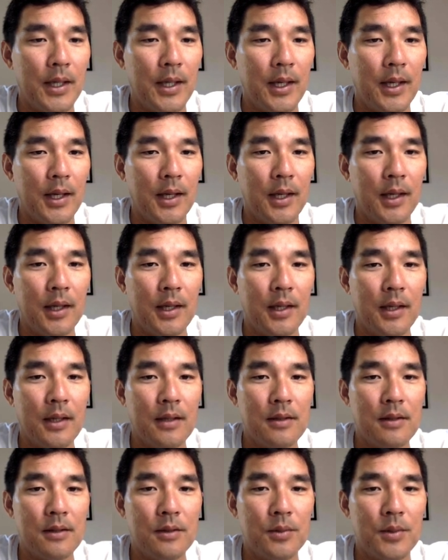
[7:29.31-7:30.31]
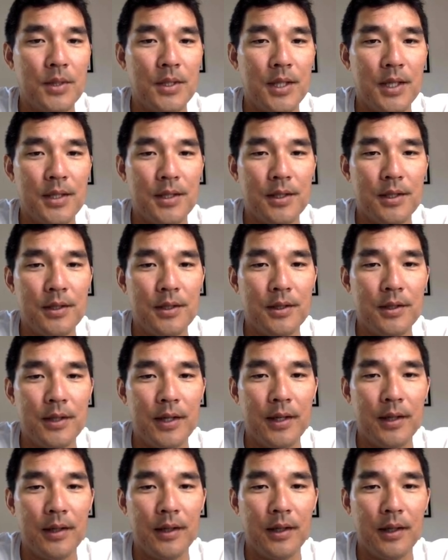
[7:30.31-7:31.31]
day since we changed it to
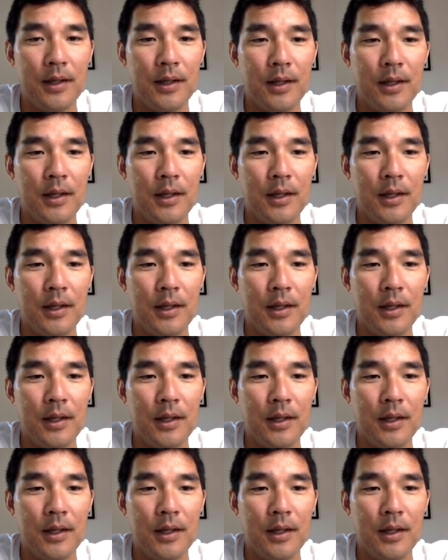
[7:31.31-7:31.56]
daily.